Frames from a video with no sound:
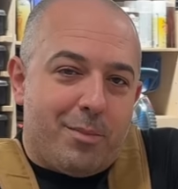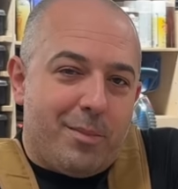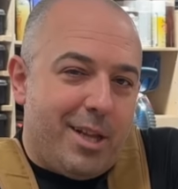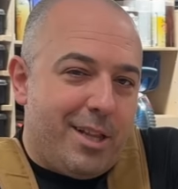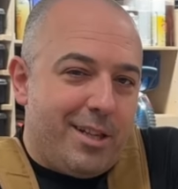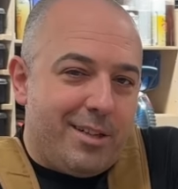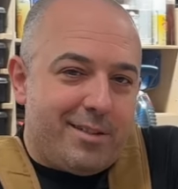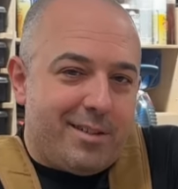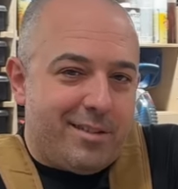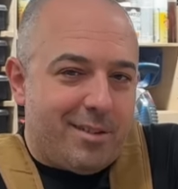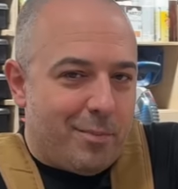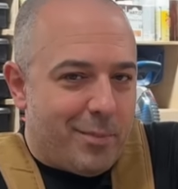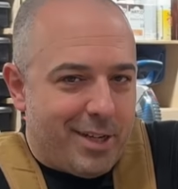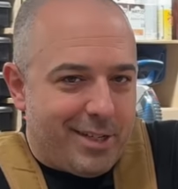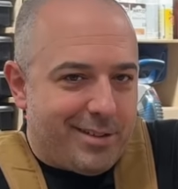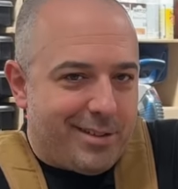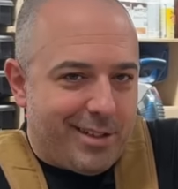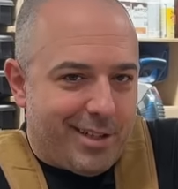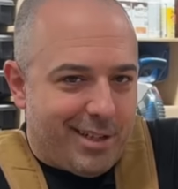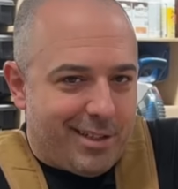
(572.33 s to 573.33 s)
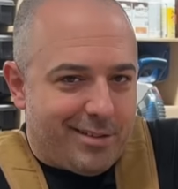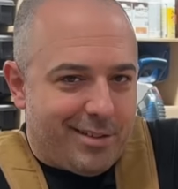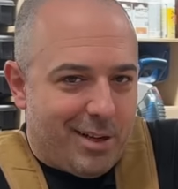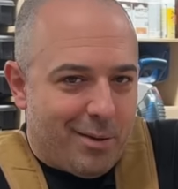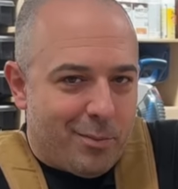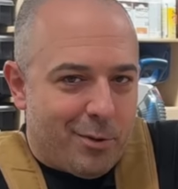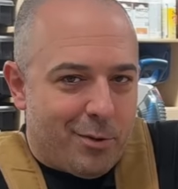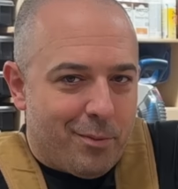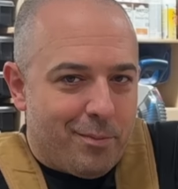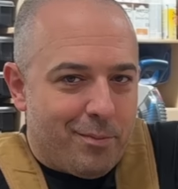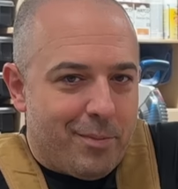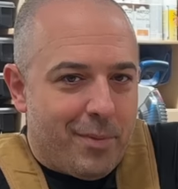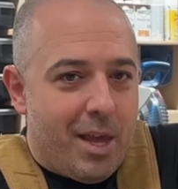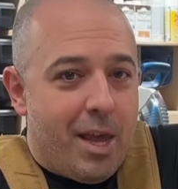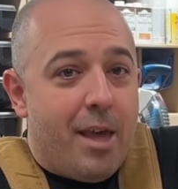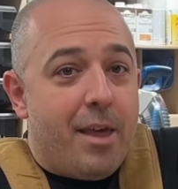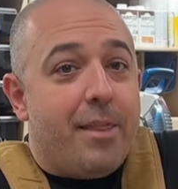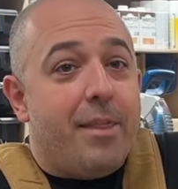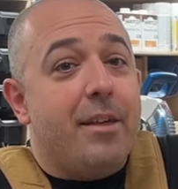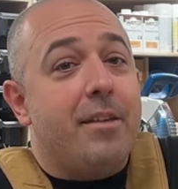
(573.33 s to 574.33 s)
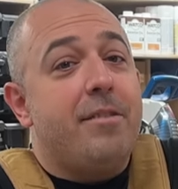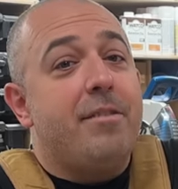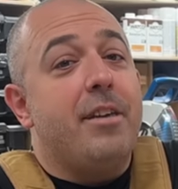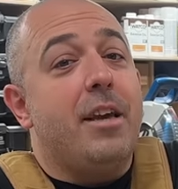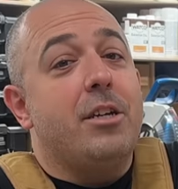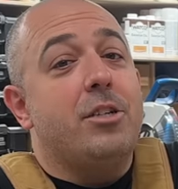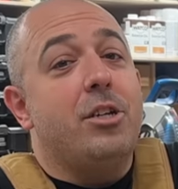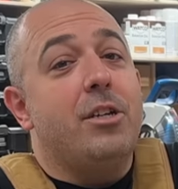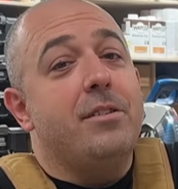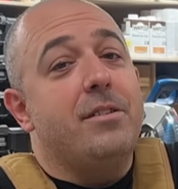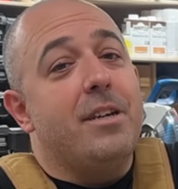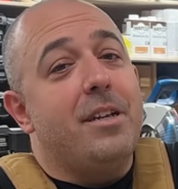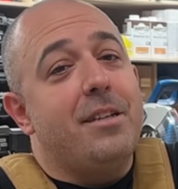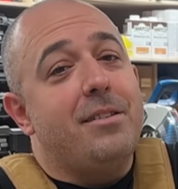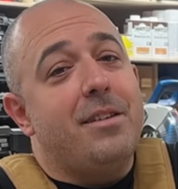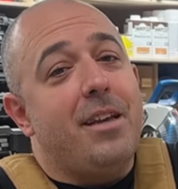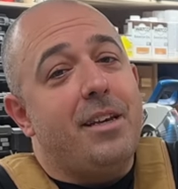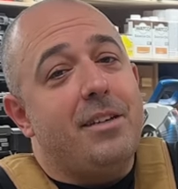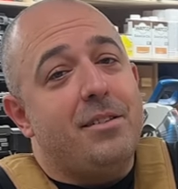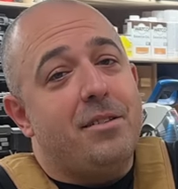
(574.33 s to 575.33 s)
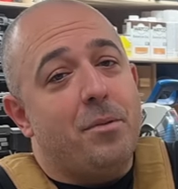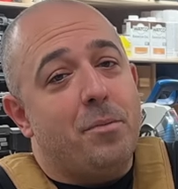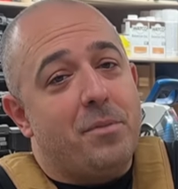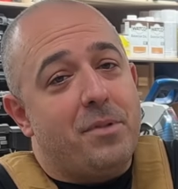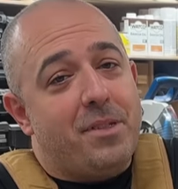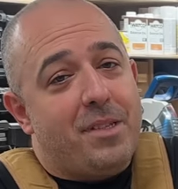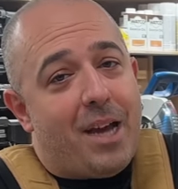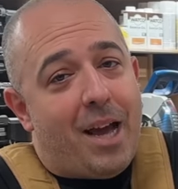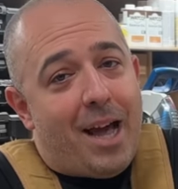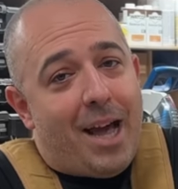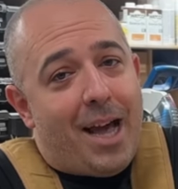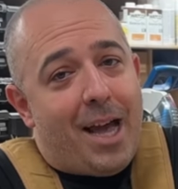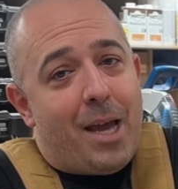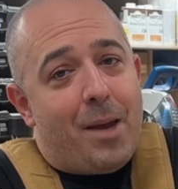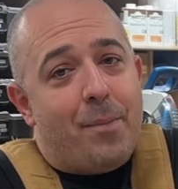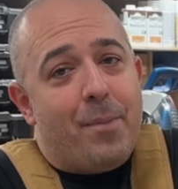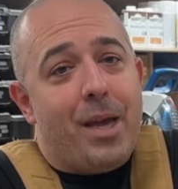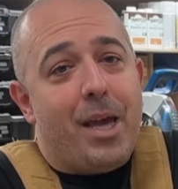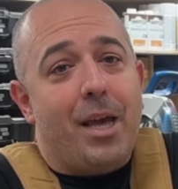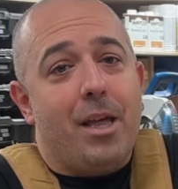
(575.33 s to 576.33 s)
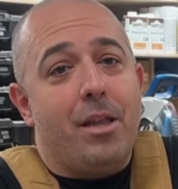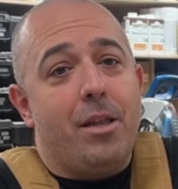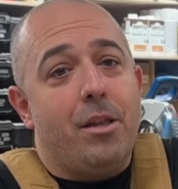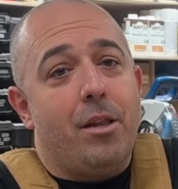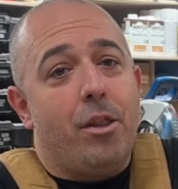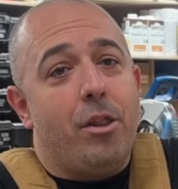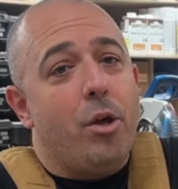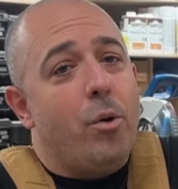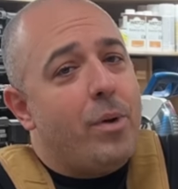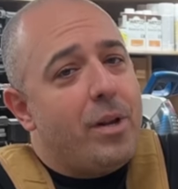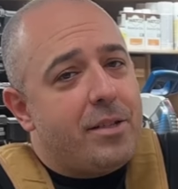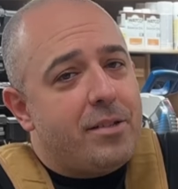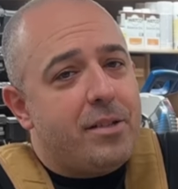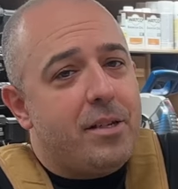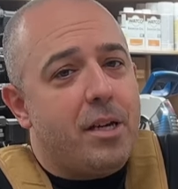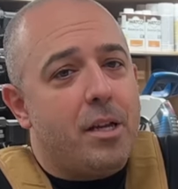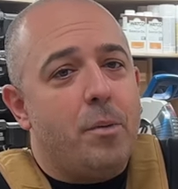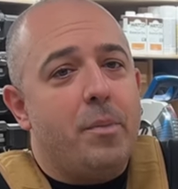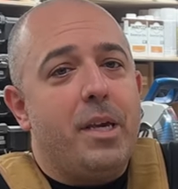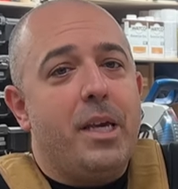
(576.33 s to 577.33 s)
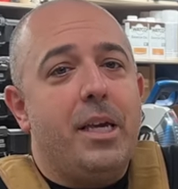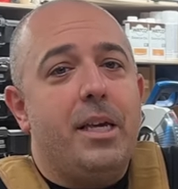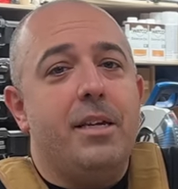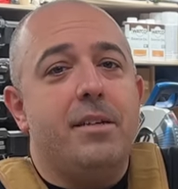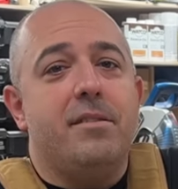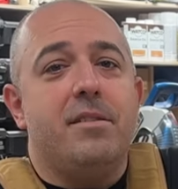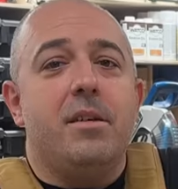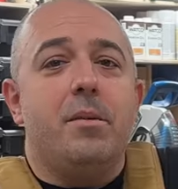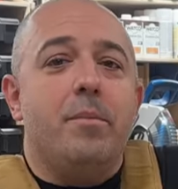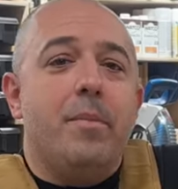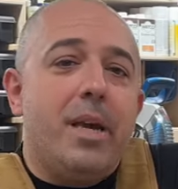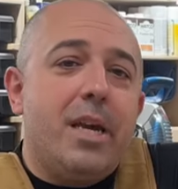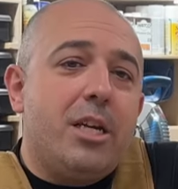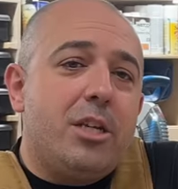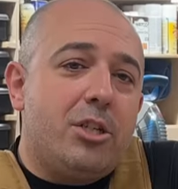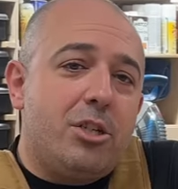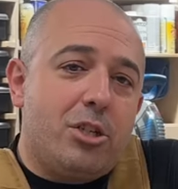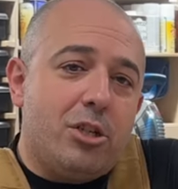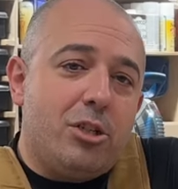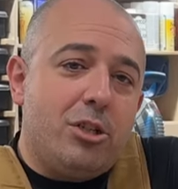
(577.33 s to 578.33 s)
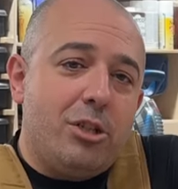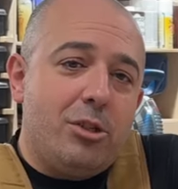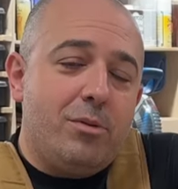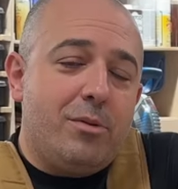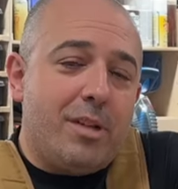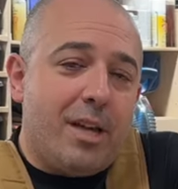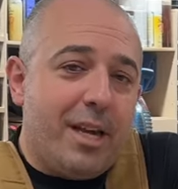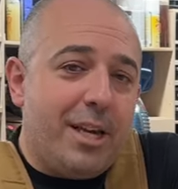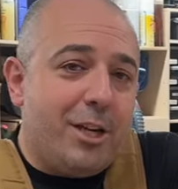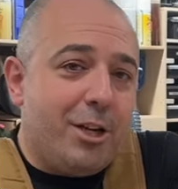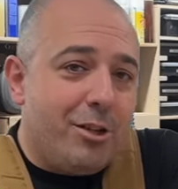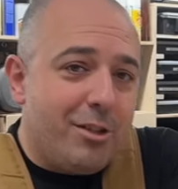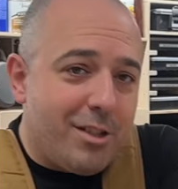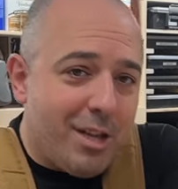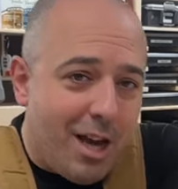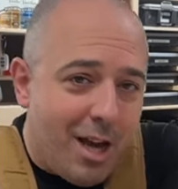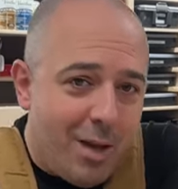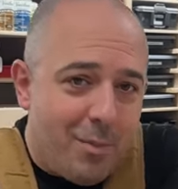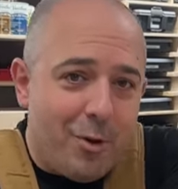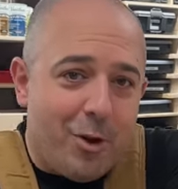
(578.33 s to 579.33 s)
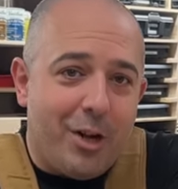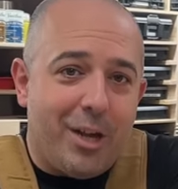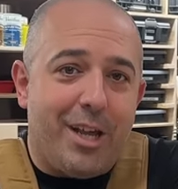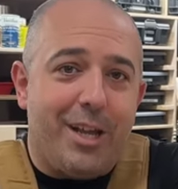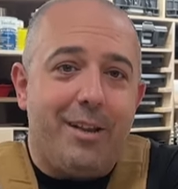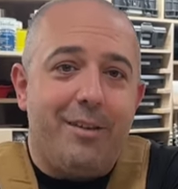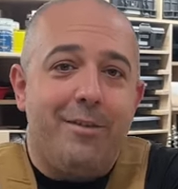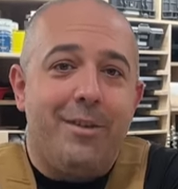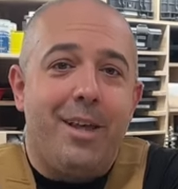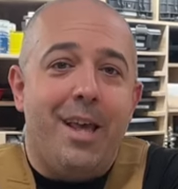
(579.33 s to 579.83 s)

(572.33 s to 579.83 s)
And this is a basic example. This section is going to take some time, and though it isn't going to be easy, make sure you take your time on it.